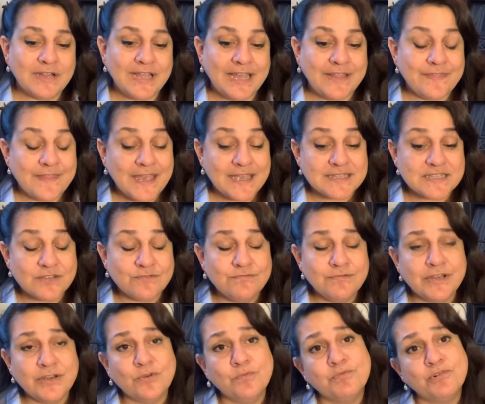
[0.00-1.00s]
And that's a
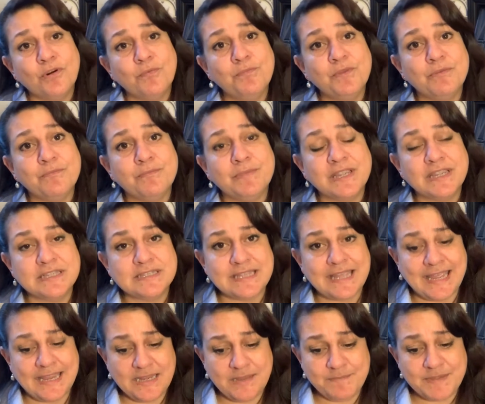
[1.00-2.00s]
real problem, because
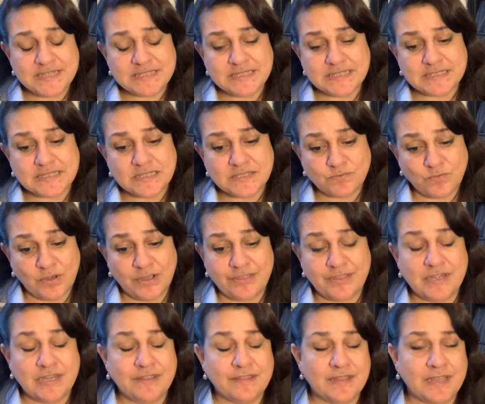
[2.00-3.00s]
any business that's worth
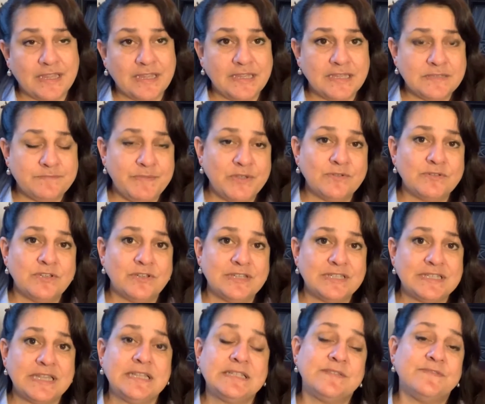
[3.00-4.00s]
anything is built on a
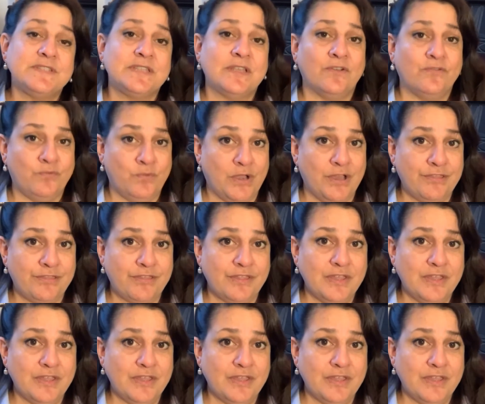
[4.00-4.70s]
sense of self-worth.